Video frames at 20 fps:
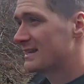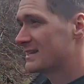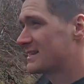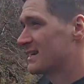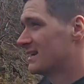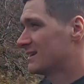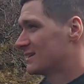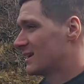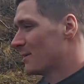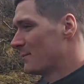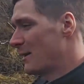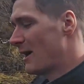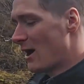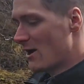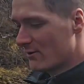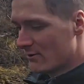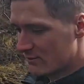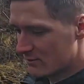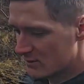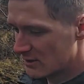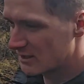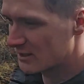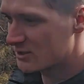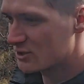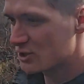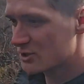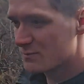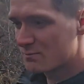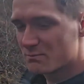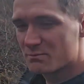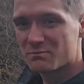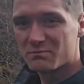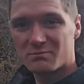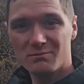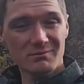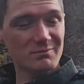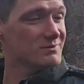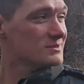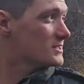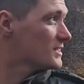sun coming out, like just
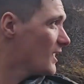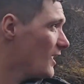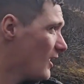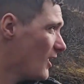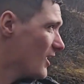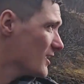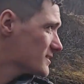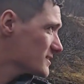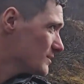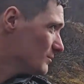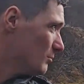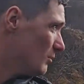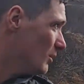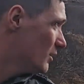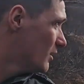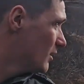awesome.